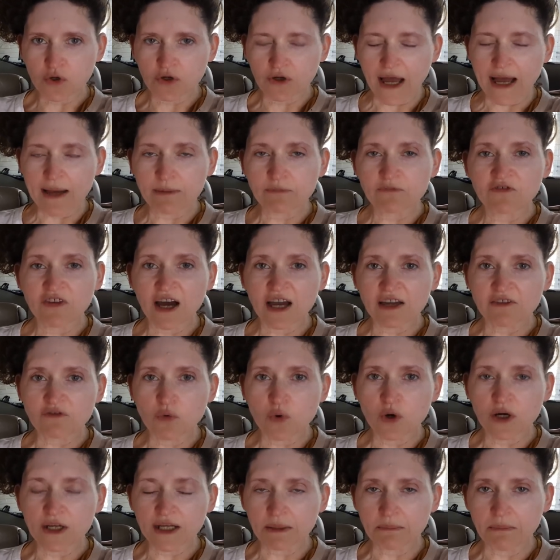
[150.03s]
I'm
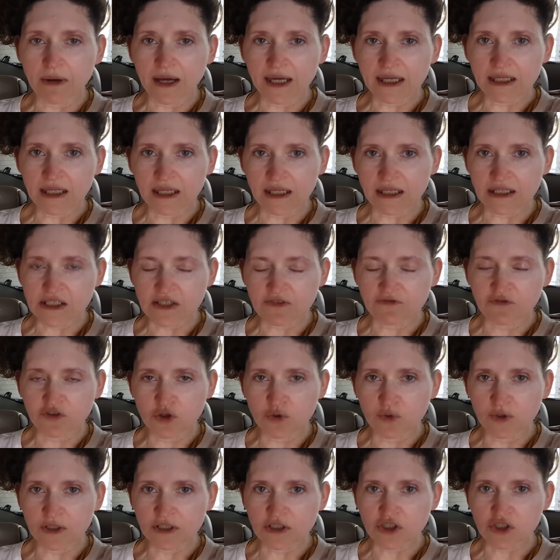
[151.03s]
5'1 and Micah is a few
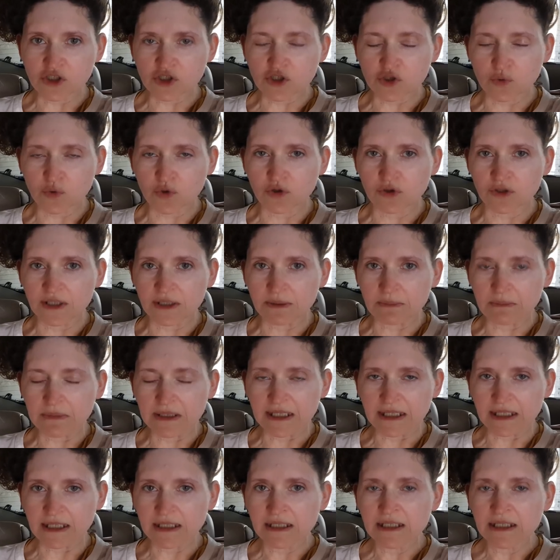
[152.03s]
inches shorter than me.